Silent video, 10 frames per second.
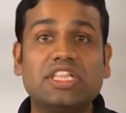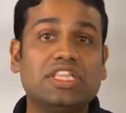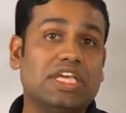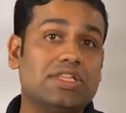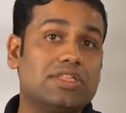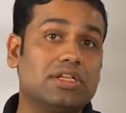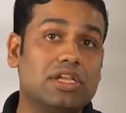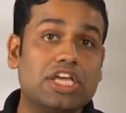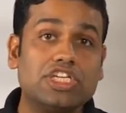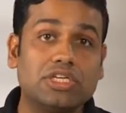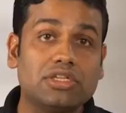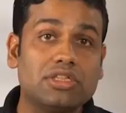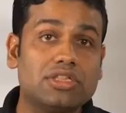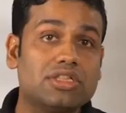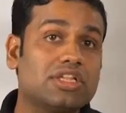the
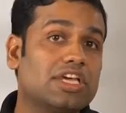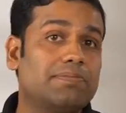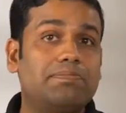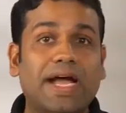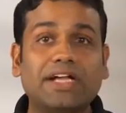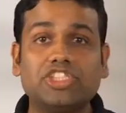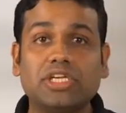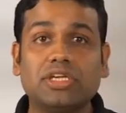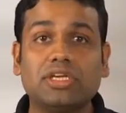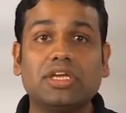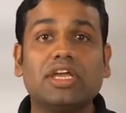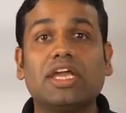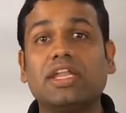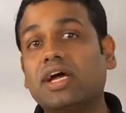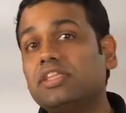installations, patching,
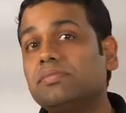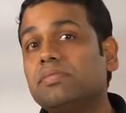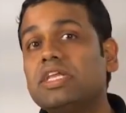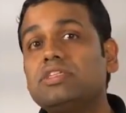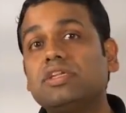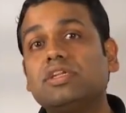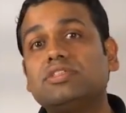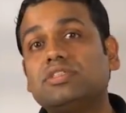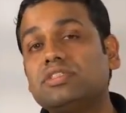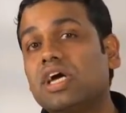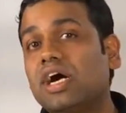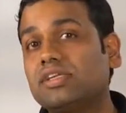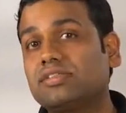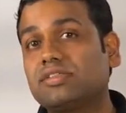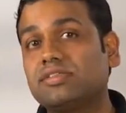and other maintenance
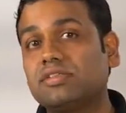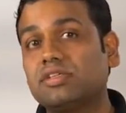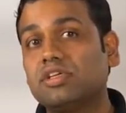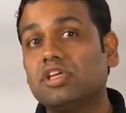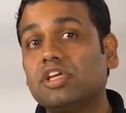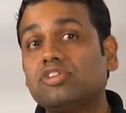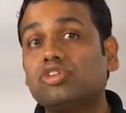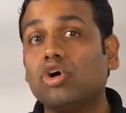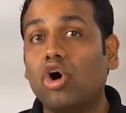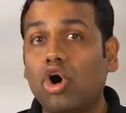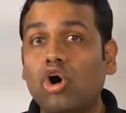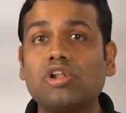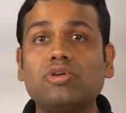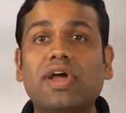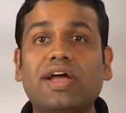tasks, so
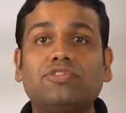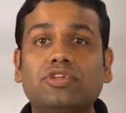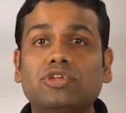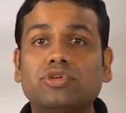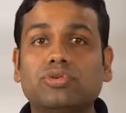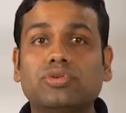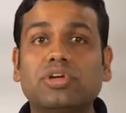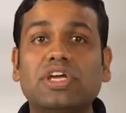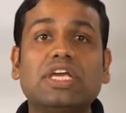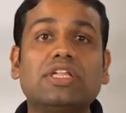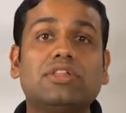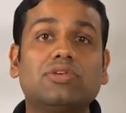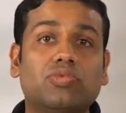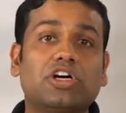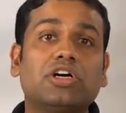all you have to do is
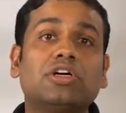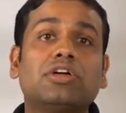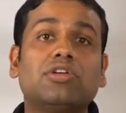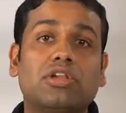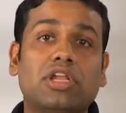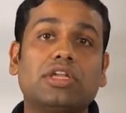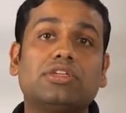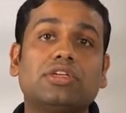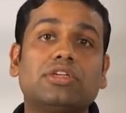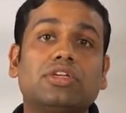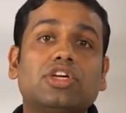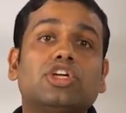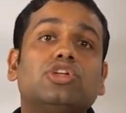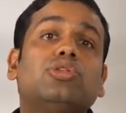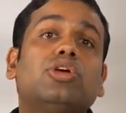the work related
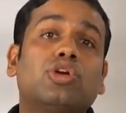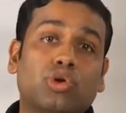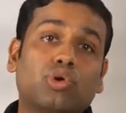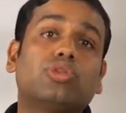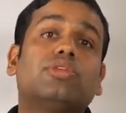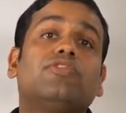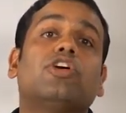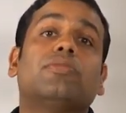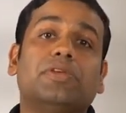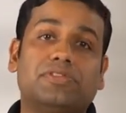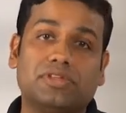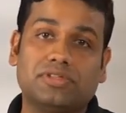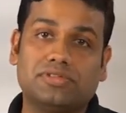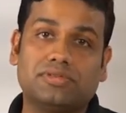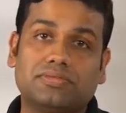to the growth of your
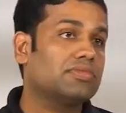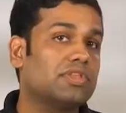business.